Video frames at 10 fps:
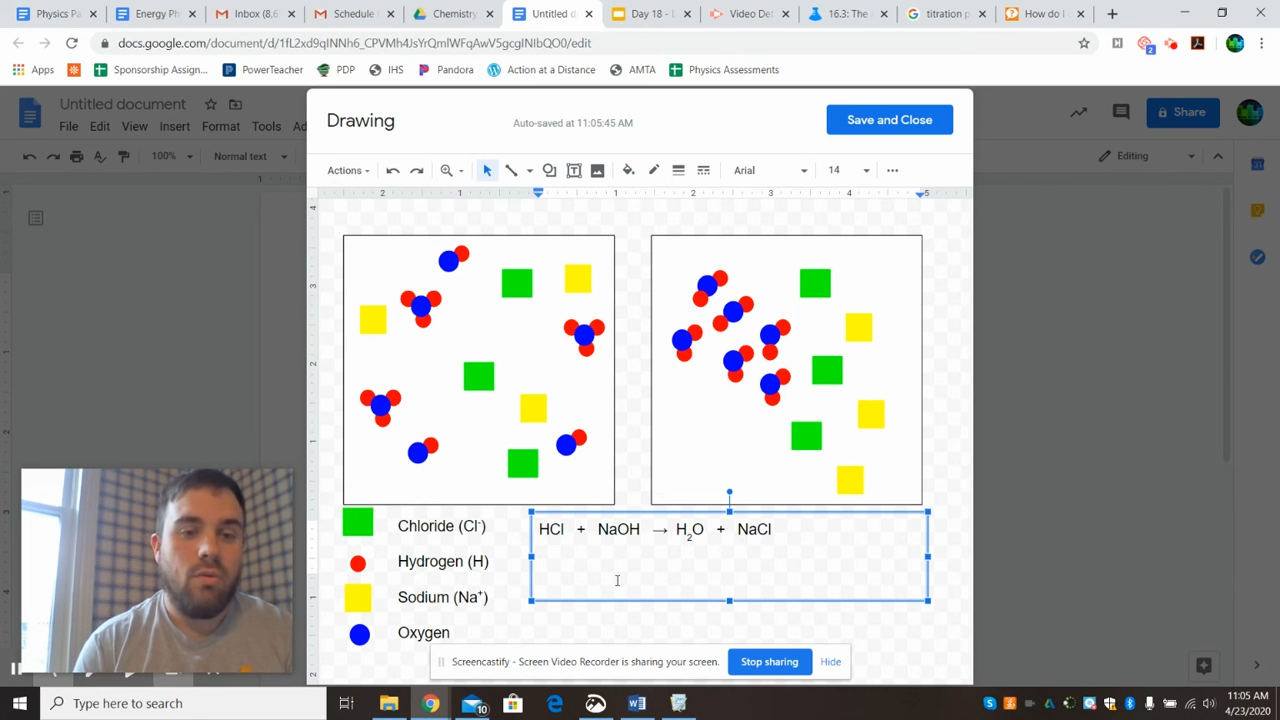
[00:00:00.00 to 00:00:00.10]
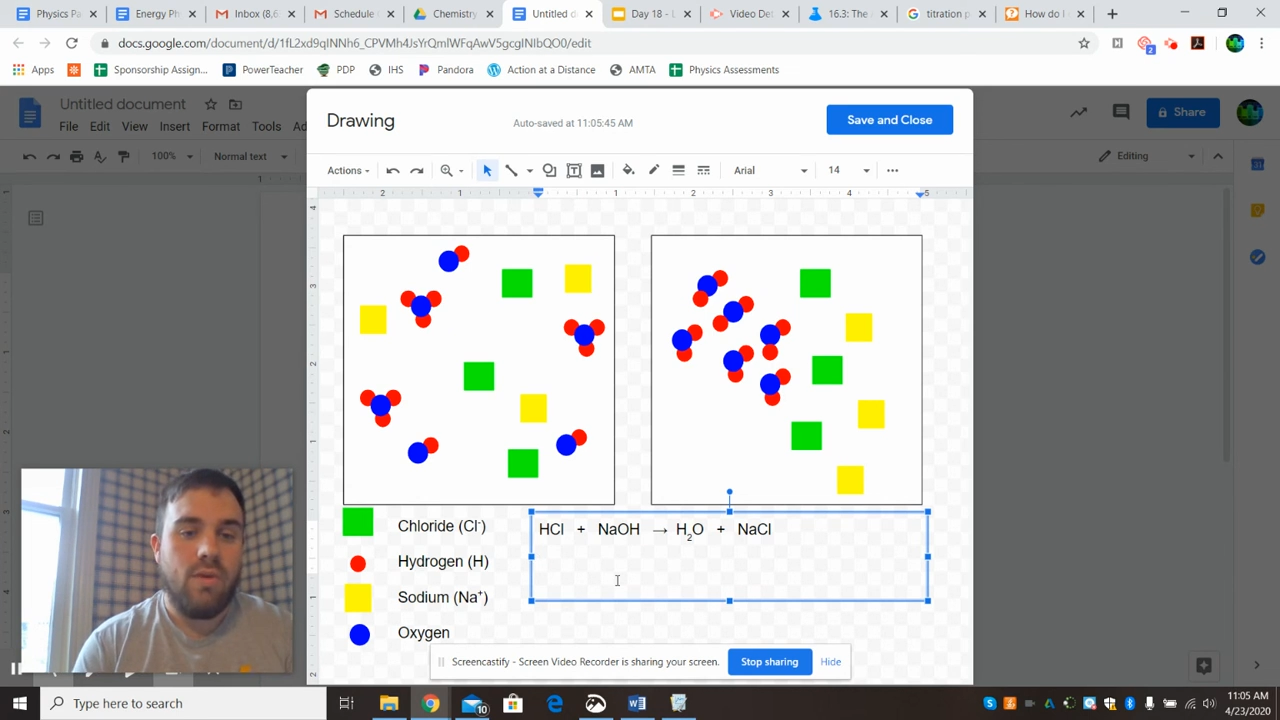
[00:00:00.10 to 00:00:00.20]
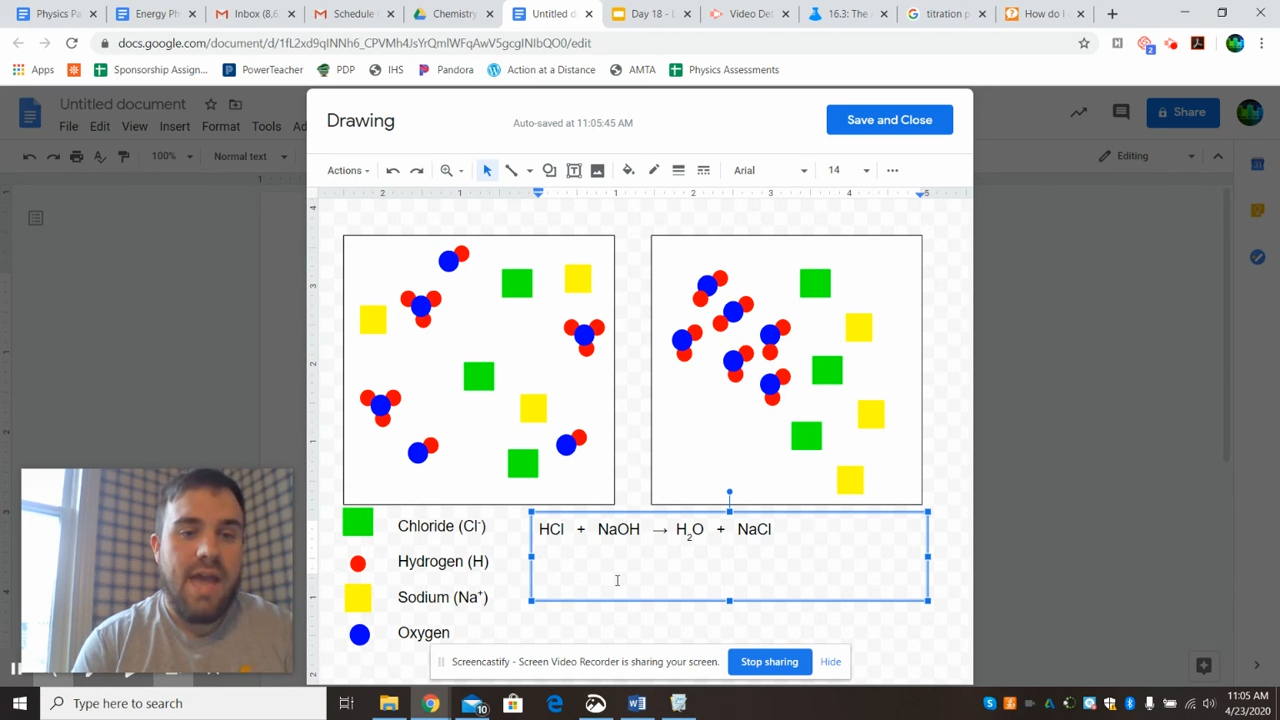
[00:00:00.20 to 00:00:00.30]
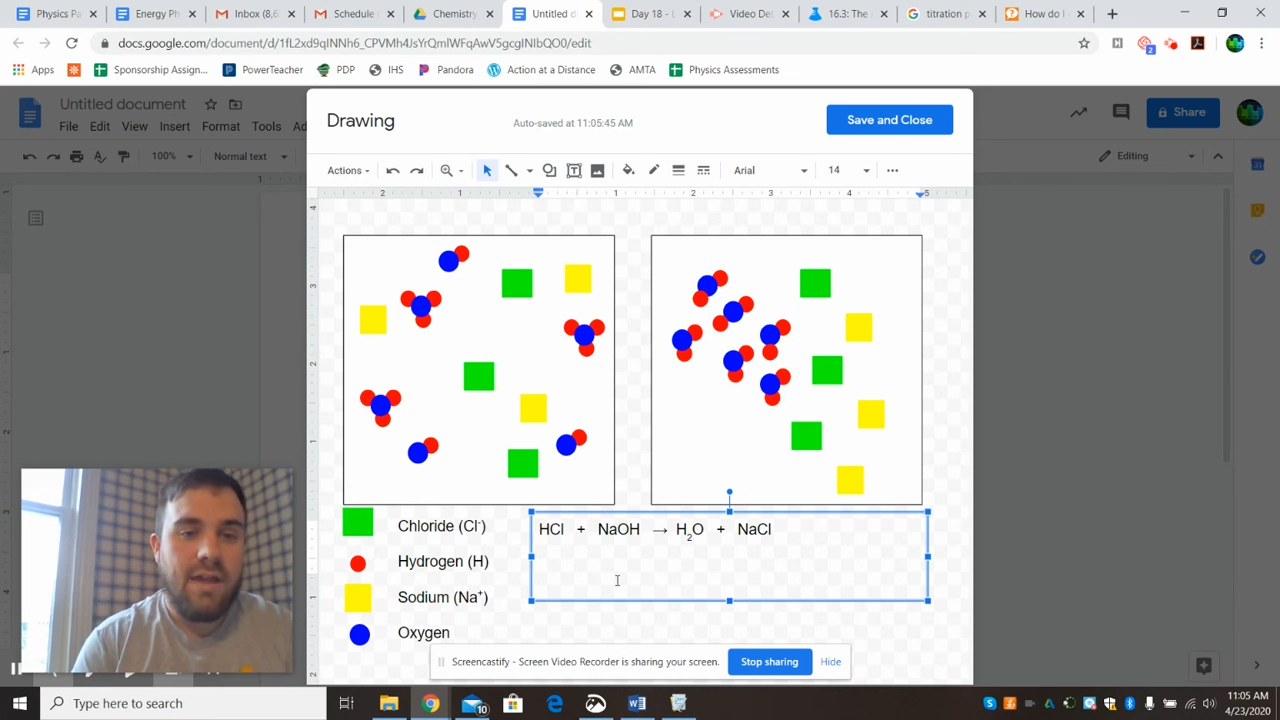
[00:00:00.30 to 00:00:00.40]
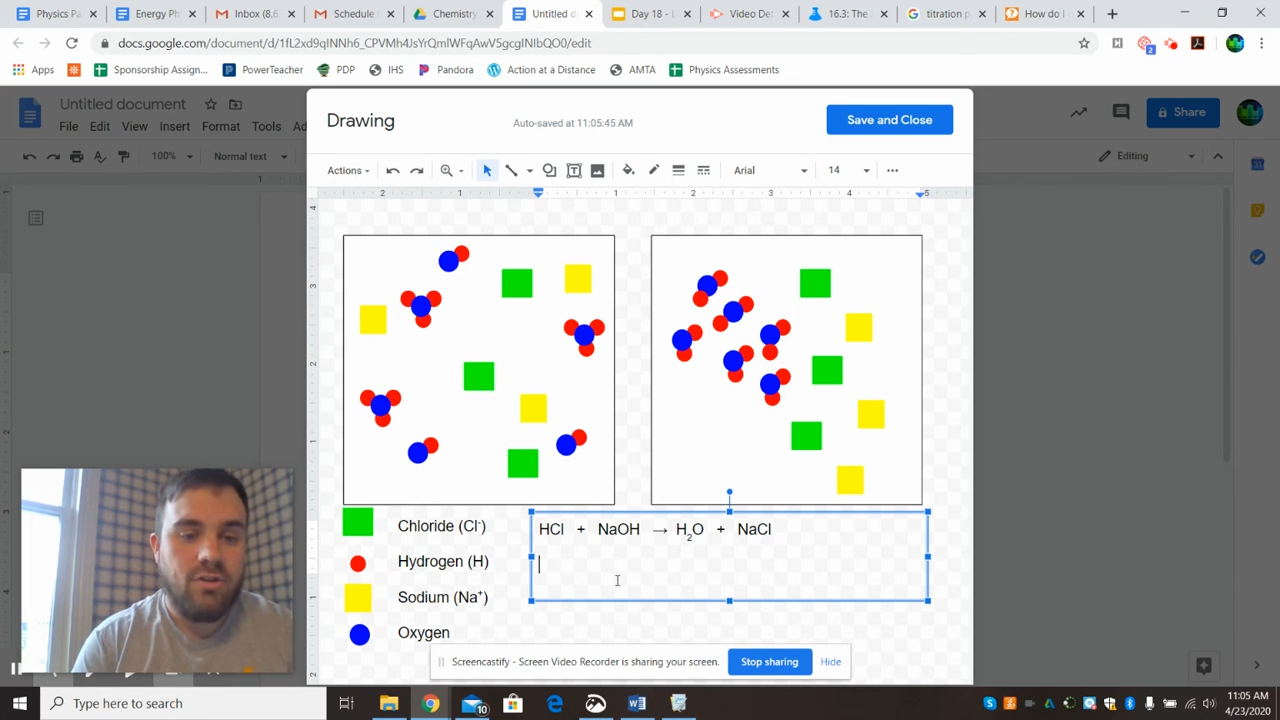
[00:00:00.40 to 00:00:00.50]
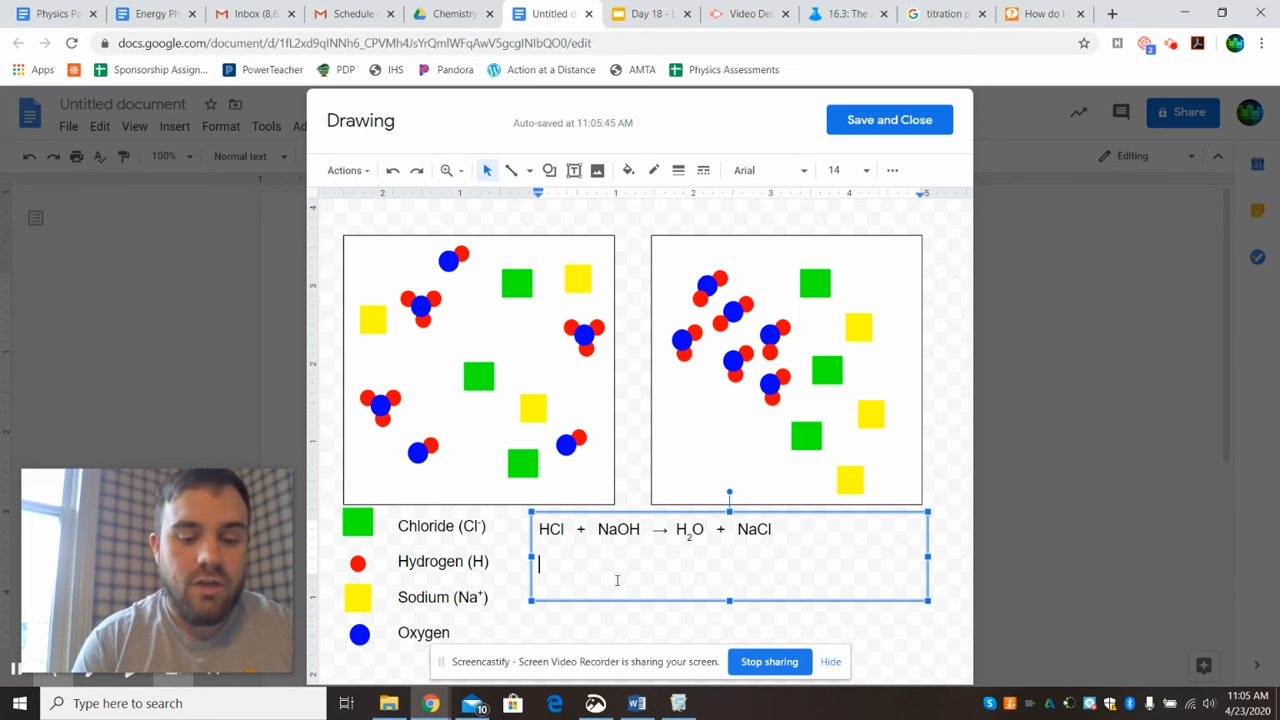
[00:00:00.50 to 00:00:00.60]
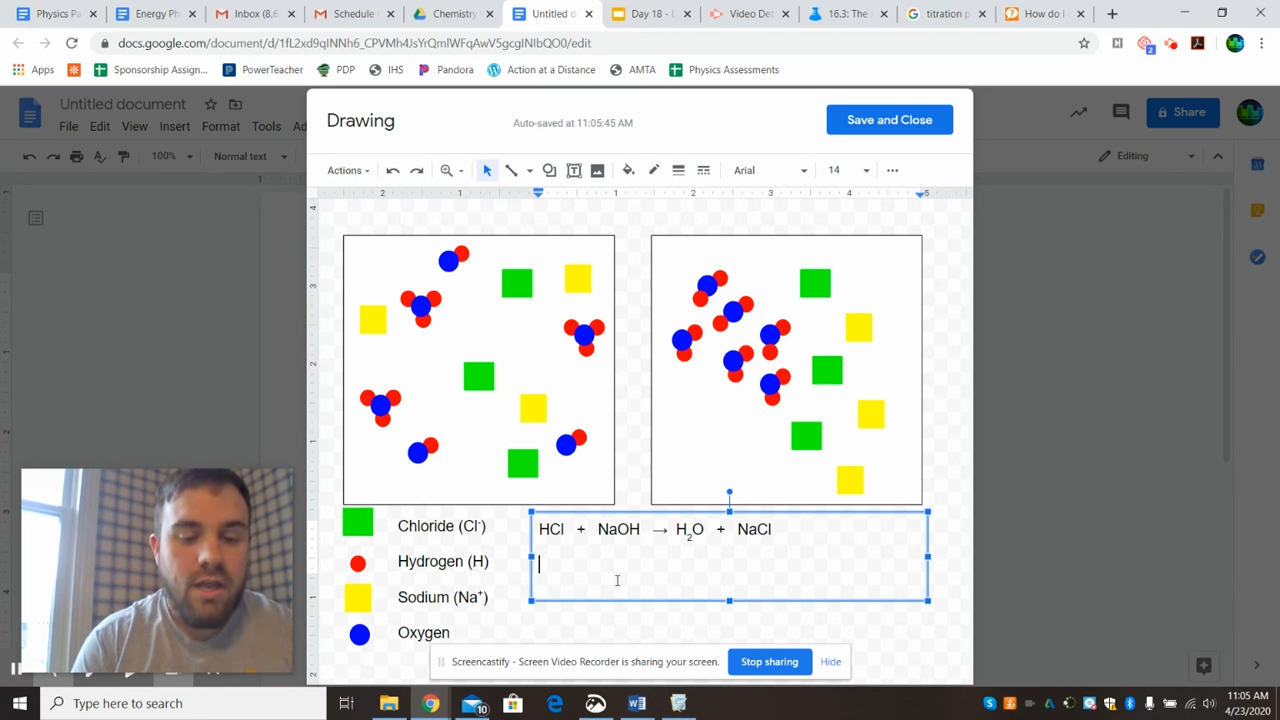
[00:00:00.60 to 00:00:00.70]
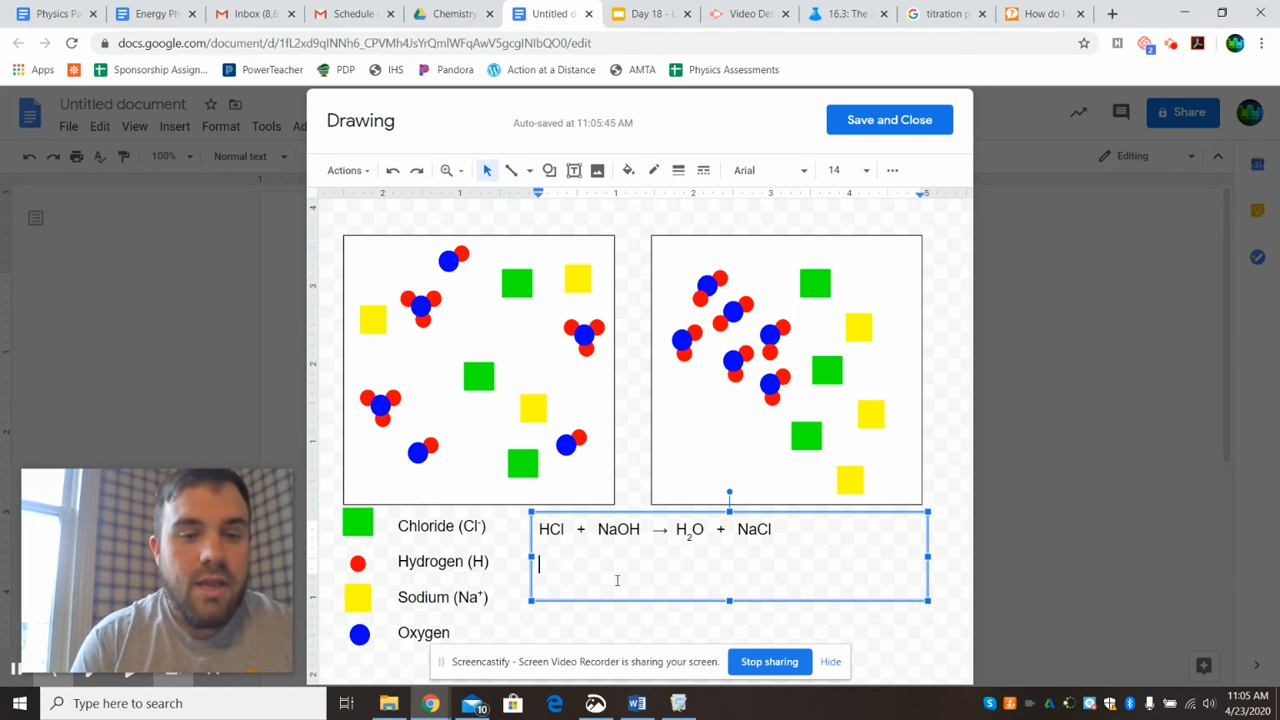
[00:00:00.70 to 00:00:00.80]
reaction.